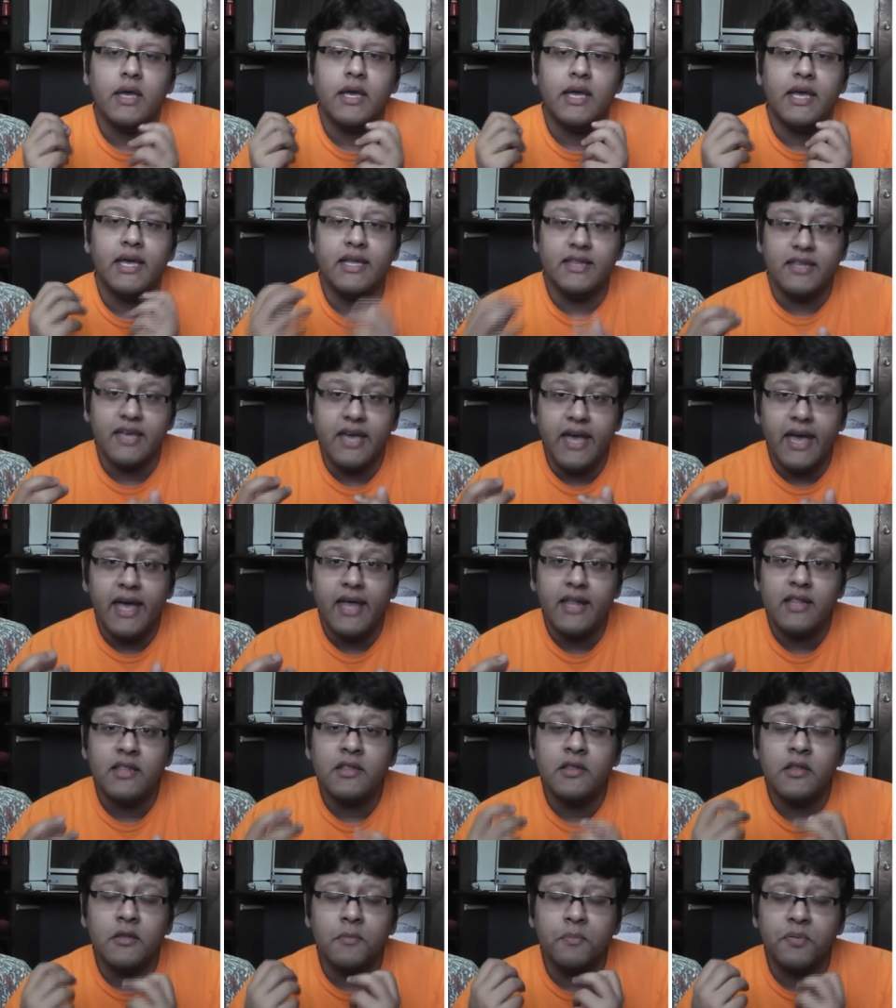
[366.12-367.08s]
In the
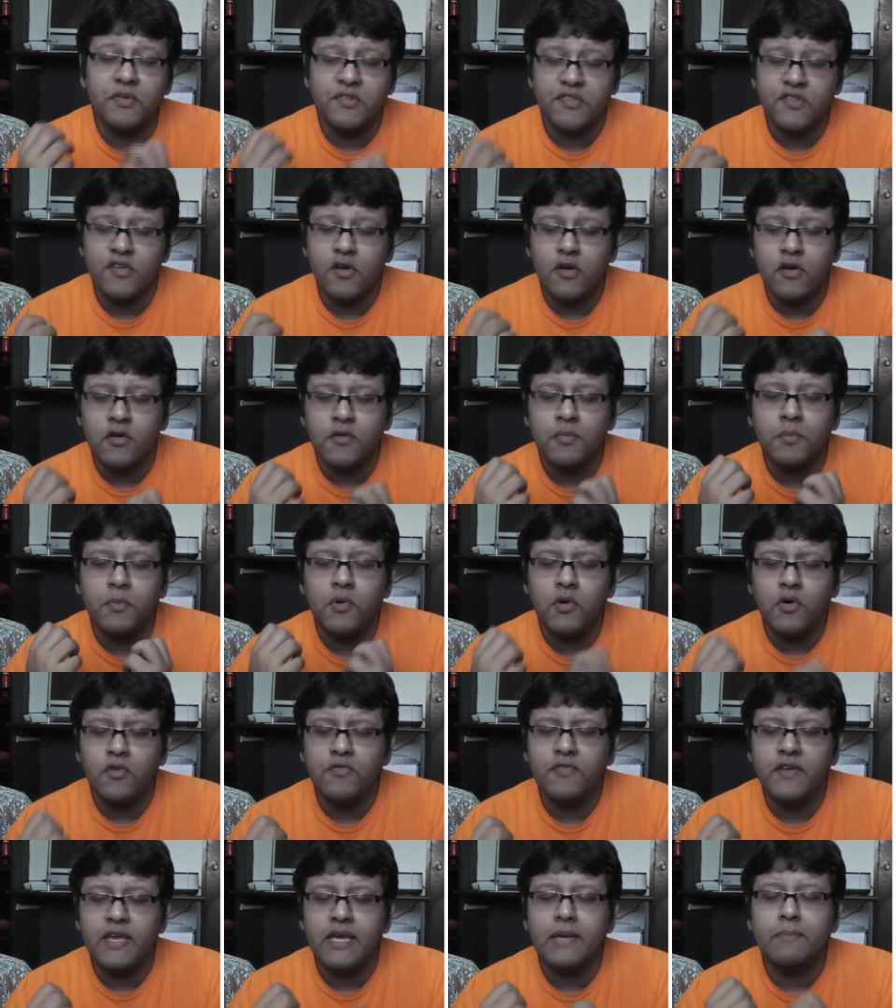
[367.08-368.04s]
end, the Berserk
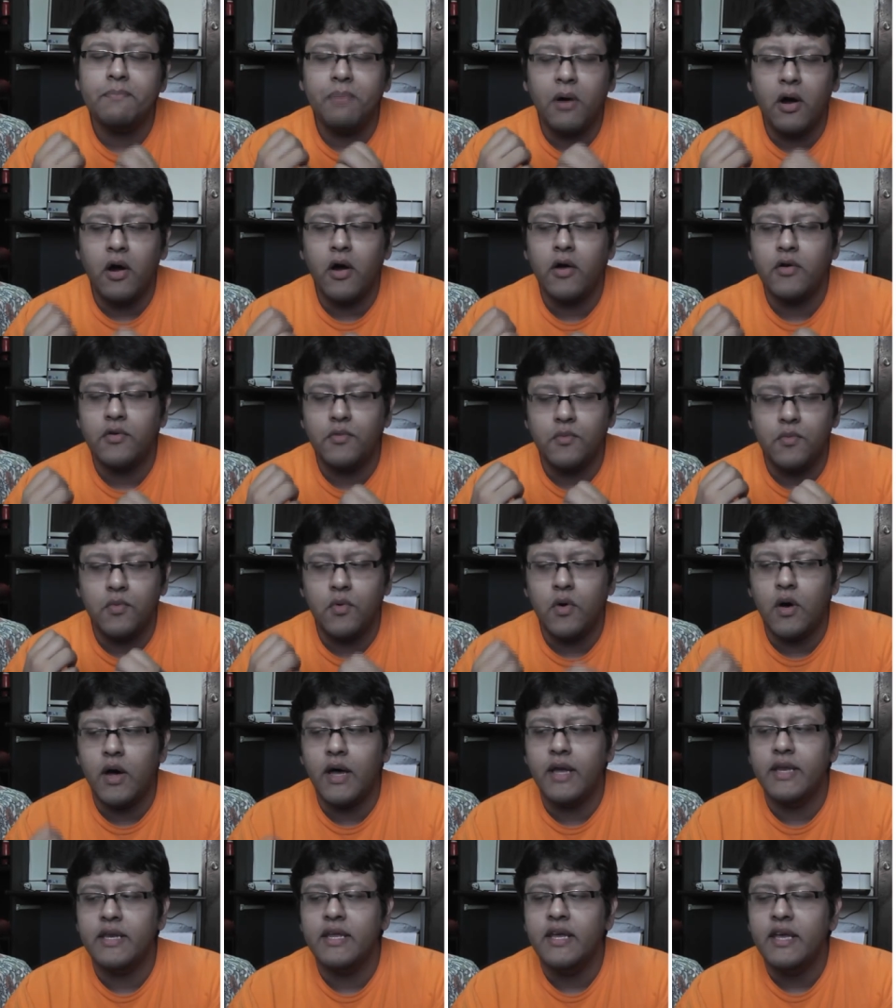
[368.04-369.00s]
Movie Part
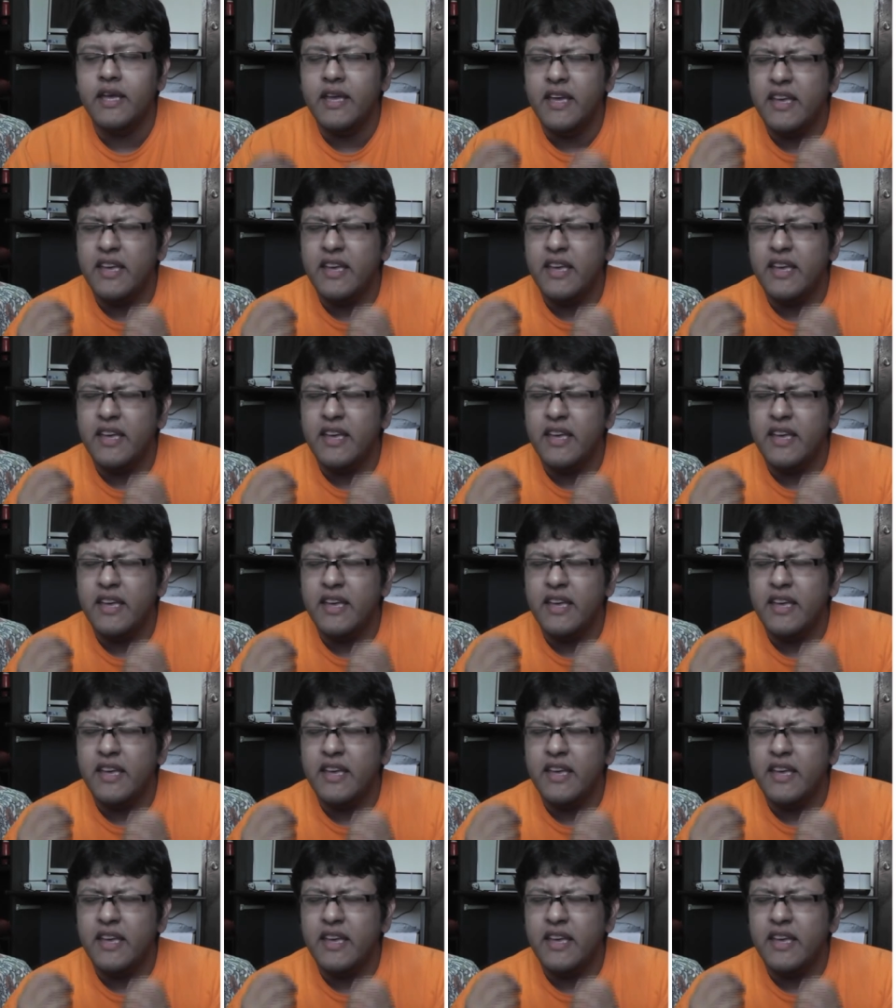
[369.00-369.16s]
1